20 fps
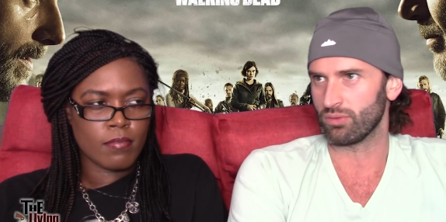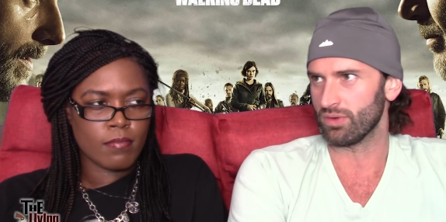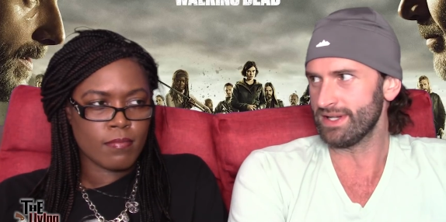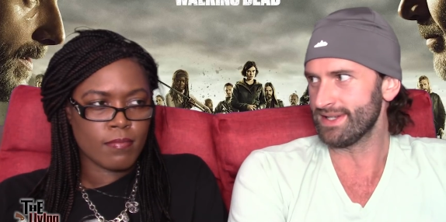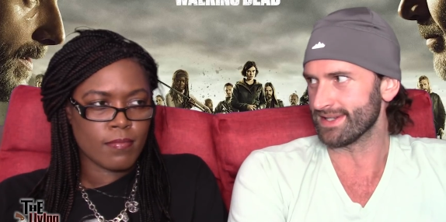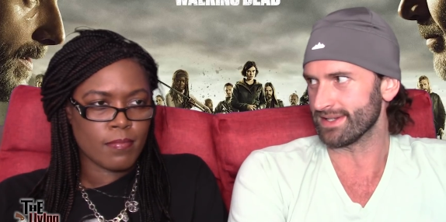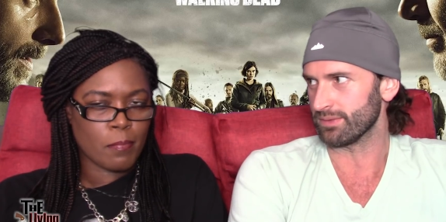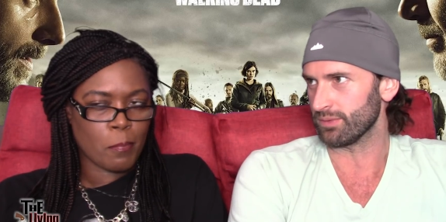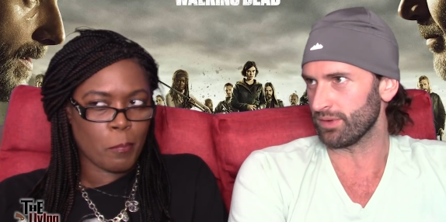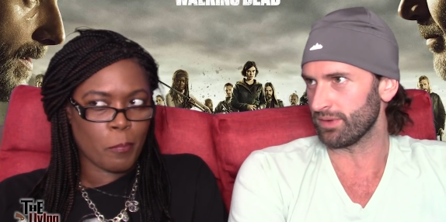
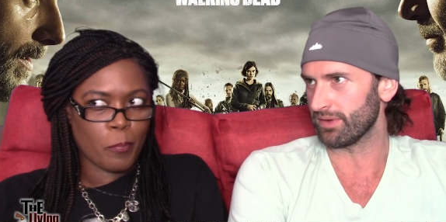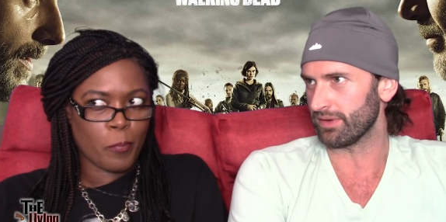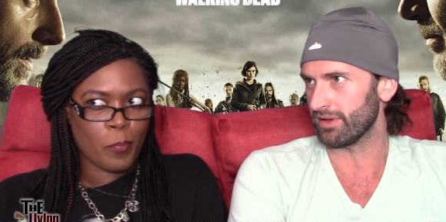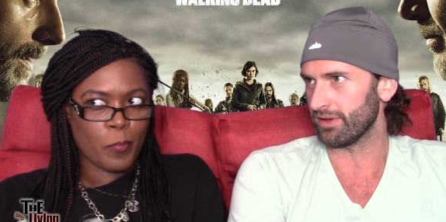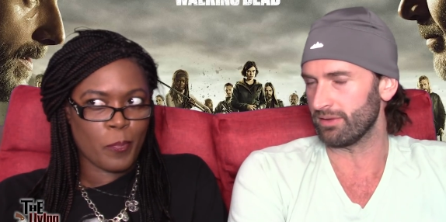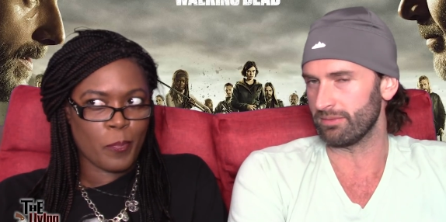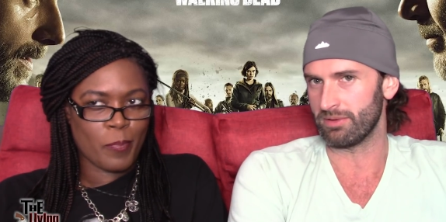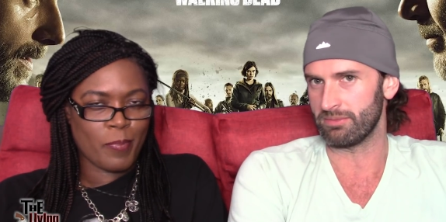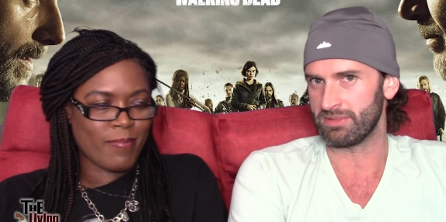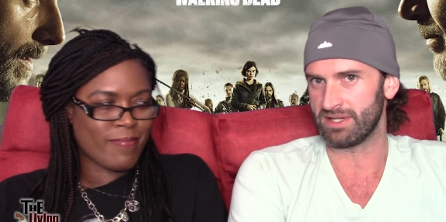Speaker 1: reason with
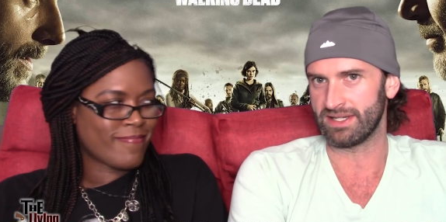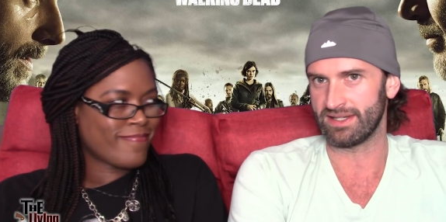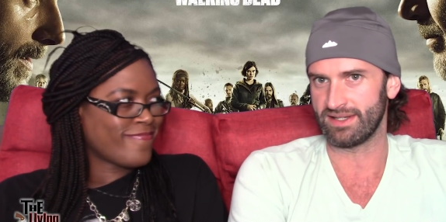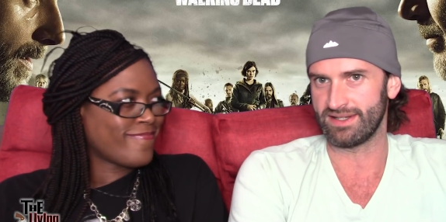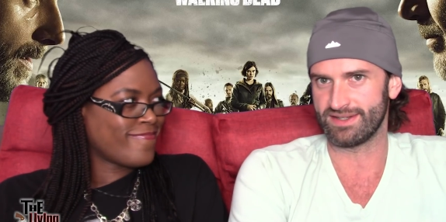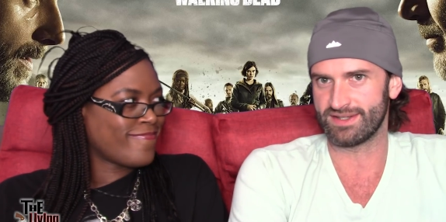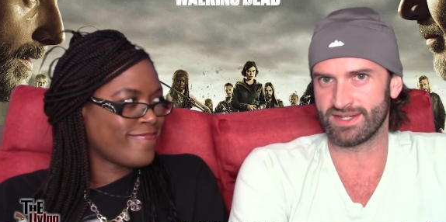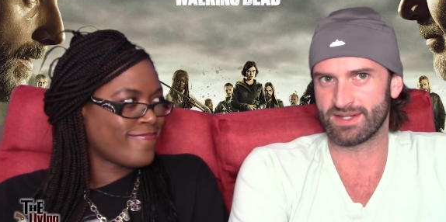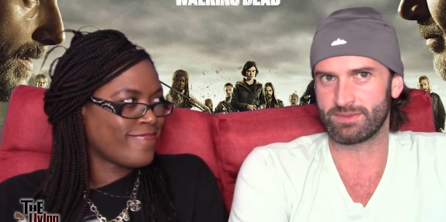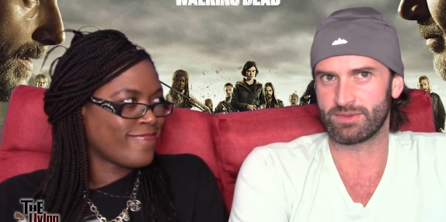them. I mean,
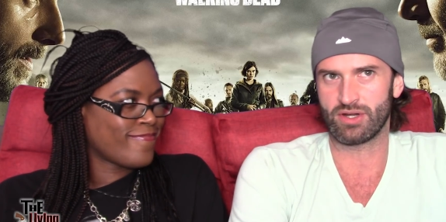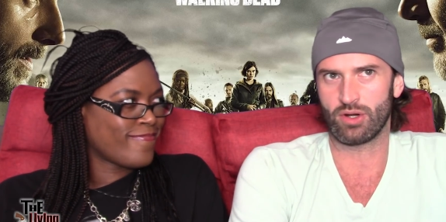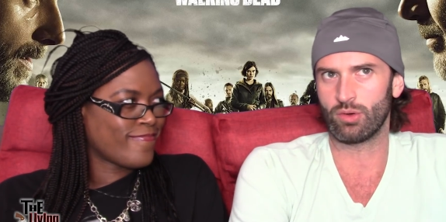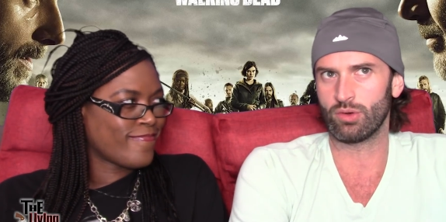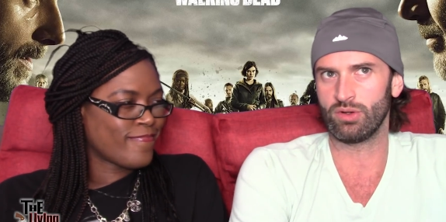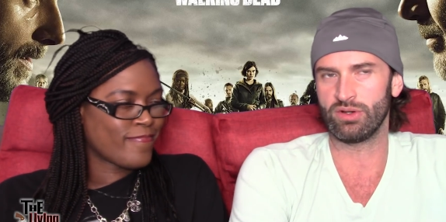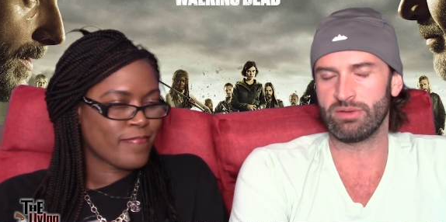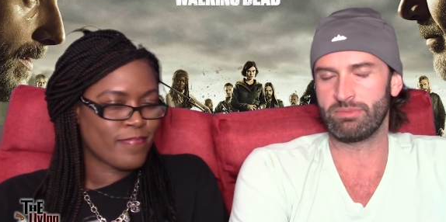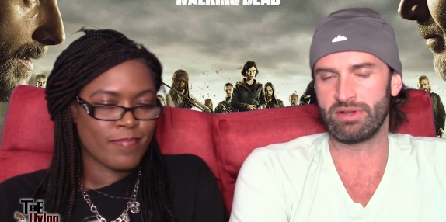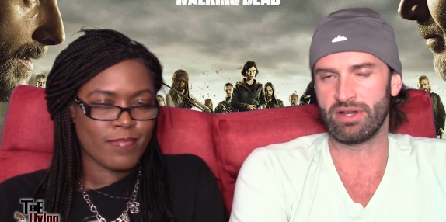he's just
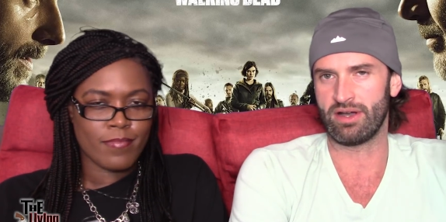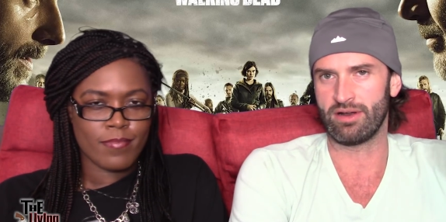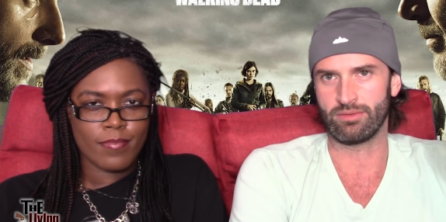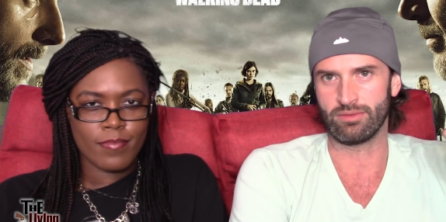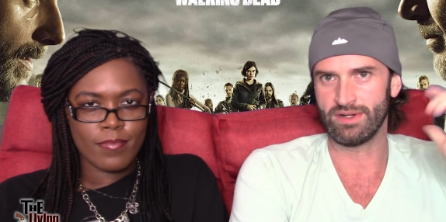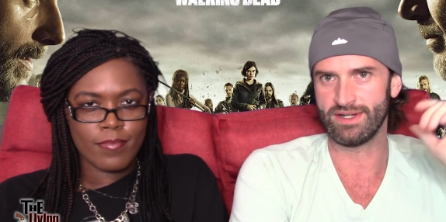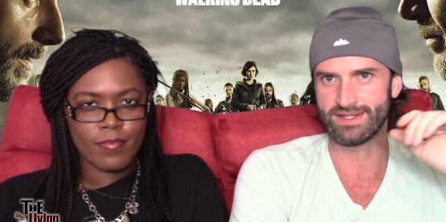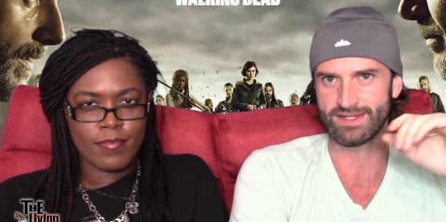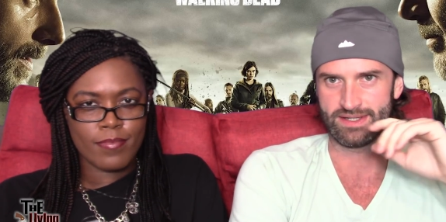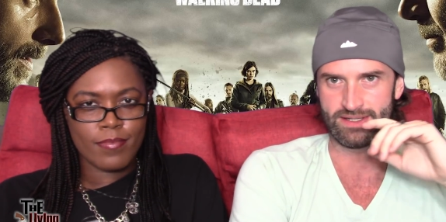totally beyond
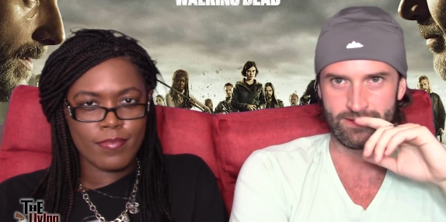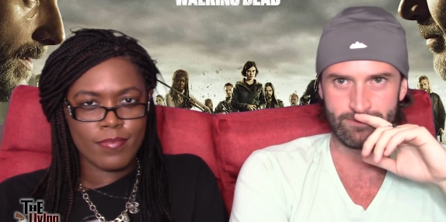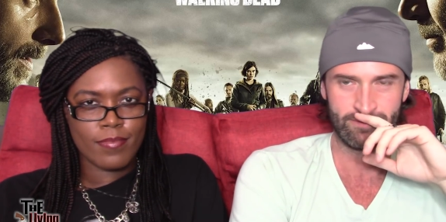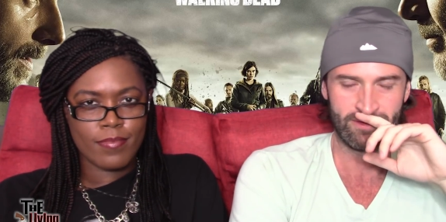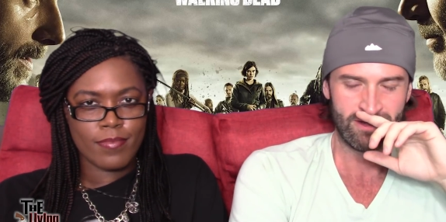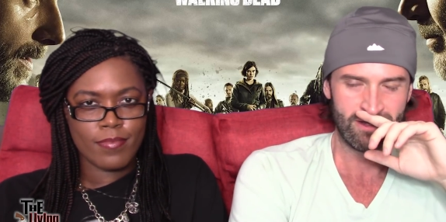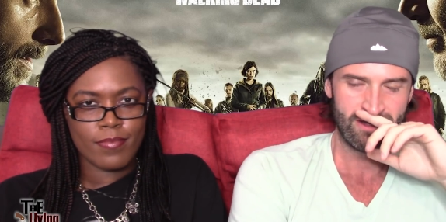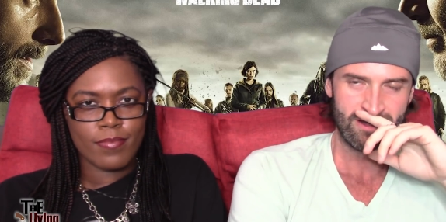reason.